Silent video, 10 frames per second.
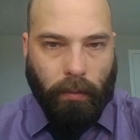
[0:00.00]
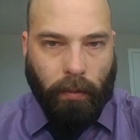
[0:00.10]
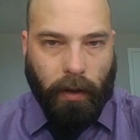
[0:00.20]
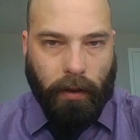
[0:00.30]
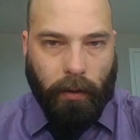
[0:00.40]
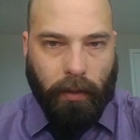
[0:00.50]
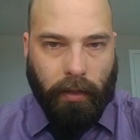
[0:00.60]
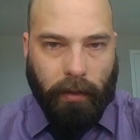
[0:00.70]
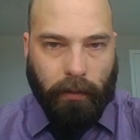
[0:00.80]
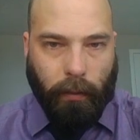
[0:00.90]
We're going to do
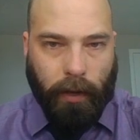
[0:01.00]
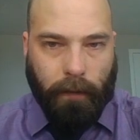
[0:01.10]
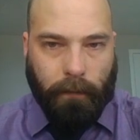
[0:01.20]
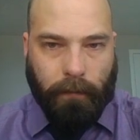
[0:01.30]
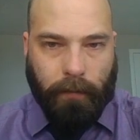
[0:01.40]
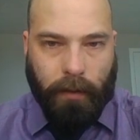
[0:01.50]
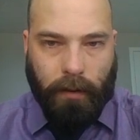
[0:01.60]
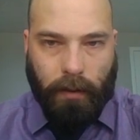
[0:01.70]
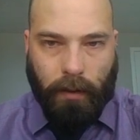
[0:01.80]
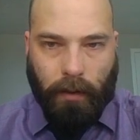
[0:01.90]
it this way.
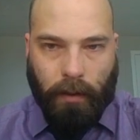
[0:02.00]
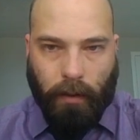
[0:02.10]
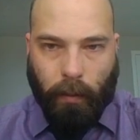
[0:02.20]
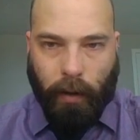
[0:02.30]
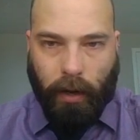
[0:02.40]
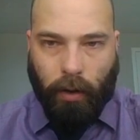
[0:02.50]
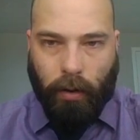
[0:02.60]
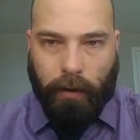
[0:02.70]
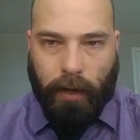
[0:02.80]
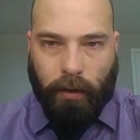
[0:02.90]
We're going to go
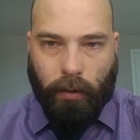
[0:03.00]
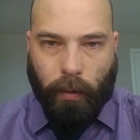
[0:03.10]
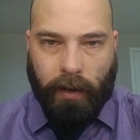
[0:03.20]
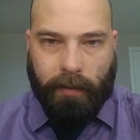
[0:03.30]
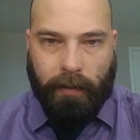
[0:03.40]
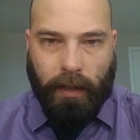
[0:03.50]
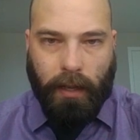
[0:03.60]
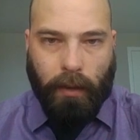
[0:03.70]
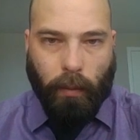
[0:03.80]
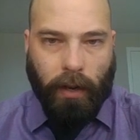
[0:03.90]
around, we're going
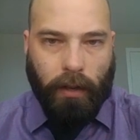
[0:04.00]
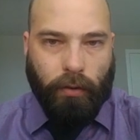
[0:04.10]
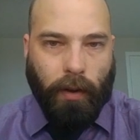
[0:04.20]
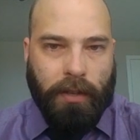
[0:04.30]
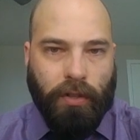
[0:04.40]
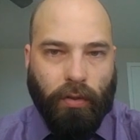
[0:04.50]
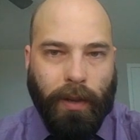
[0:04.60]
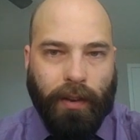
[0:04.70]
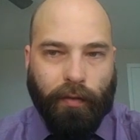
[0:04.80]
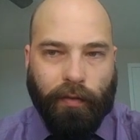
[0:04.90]
to try to
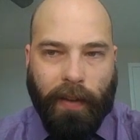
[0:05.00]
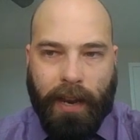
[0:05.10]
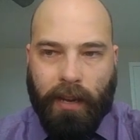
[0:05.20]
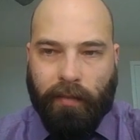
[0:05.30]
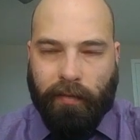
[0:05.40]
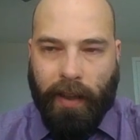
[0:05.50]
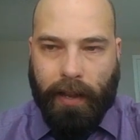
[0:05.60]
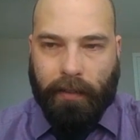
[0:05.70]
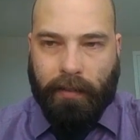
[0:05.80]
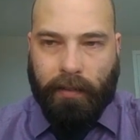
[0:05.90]
invade
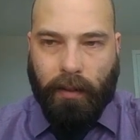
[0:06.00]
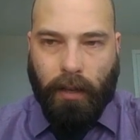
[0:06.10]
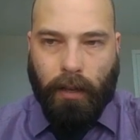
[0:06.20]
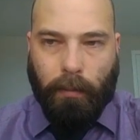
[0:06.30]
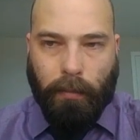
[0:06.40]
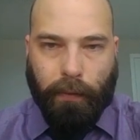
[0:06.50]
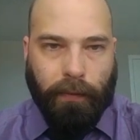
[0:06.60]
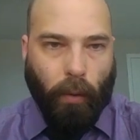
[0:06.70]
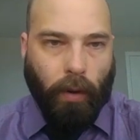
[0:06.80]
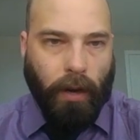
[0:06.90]
Venice
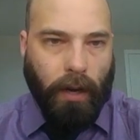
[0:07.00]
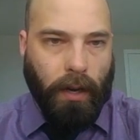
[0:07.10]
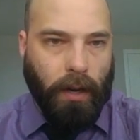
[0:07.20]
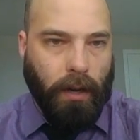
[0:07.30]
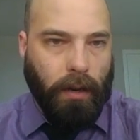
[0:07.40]
before